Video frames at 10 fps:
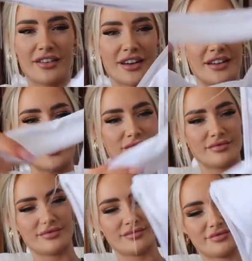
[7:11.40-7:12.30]
can I
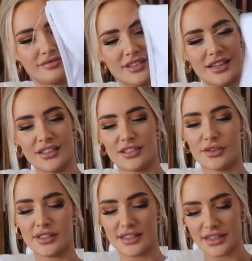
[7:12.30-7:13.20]
so
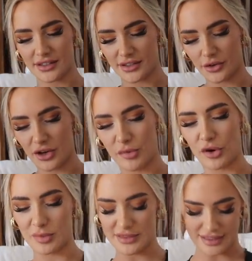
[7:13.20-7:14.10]
it sits on your
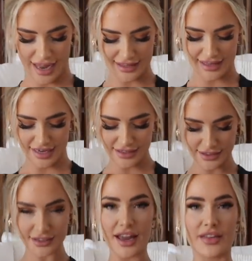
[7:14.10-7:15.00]
boobs like
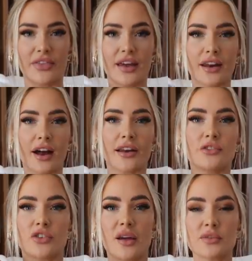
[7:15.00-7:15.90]
this and then it kind
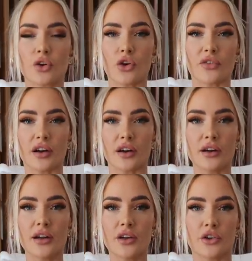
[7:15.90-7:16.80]
of drapes
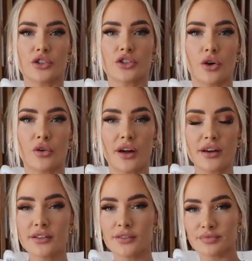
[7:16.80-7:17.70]
over your
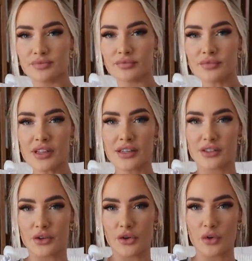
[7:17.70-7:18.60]
shoulder
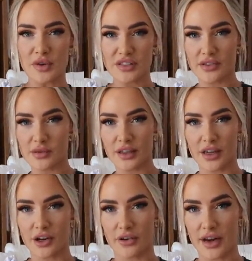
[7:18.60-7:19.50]
so it almost gives me
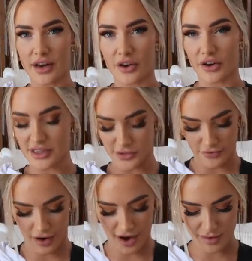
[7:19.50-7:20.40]
like Greek goddess
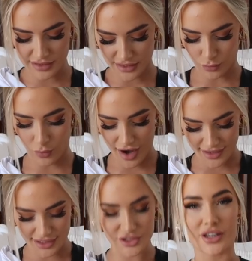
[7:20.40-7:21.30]
vibes. It's
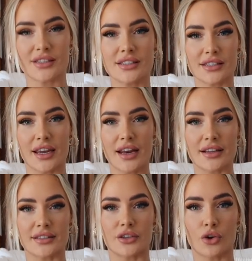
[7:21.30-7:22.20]
white, as you can see, it
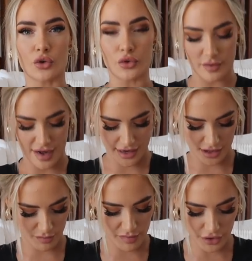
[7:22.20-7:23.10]
has a gold ring
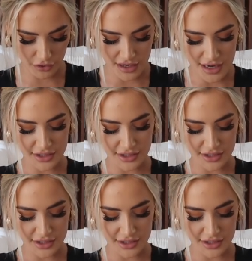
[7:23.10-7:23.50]
in the middle.